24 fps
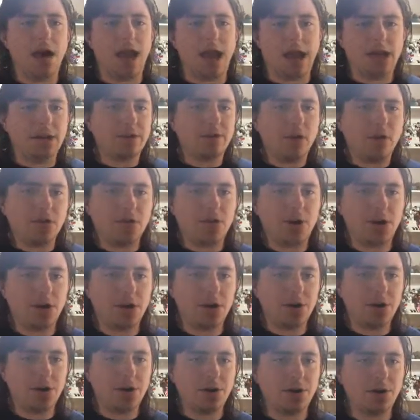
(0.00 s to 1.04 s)
Age of Ultron.
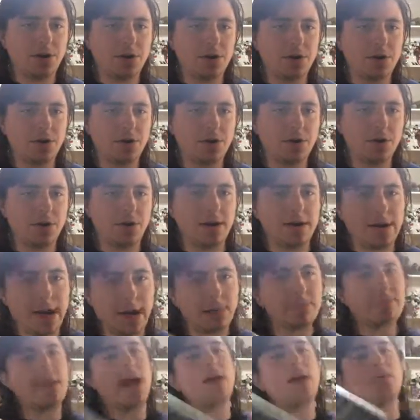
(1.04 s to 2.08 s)

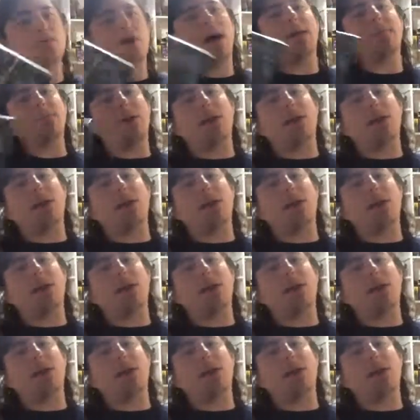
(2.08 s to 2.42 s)
That's what I